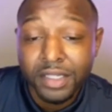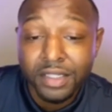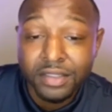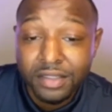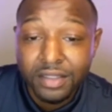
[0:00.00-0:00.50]

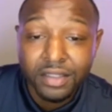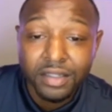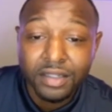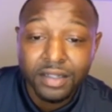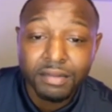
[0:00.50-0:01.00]
Because
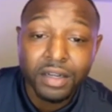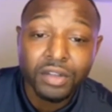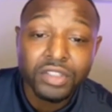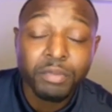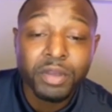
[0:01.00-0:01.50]
I
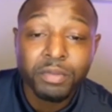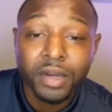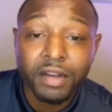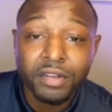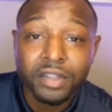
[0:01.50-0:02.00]
know some
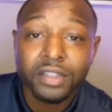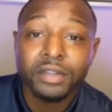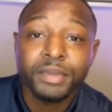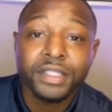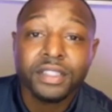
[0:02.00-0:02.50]
people have
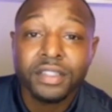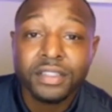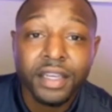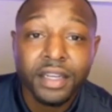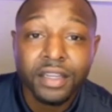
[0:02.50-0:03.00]
a
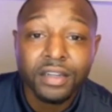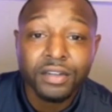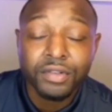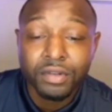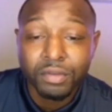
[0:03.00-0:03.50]
misunderstanding
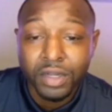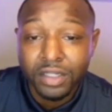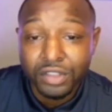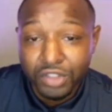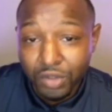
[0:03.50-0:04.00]
of
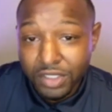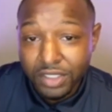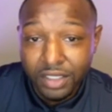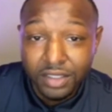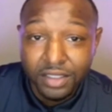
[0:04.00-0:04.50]
what a
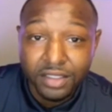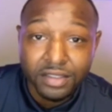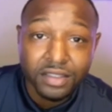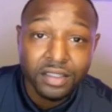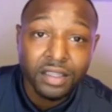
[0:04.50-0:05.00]
short sale
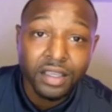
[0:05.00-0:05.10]
is,